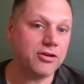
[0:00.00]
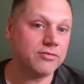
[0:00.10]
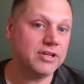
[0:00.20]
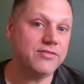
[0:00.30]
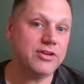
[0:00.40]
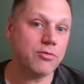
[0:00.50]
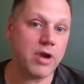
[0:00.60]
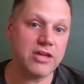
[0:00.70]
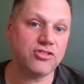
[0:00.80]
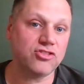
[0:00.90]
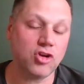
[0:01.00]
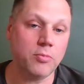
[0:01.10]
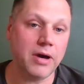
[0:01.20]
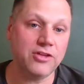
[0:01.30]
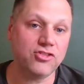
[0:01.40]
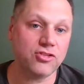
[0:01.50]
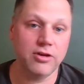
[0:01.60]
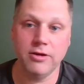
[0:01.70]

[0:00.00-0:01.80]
of living raised so much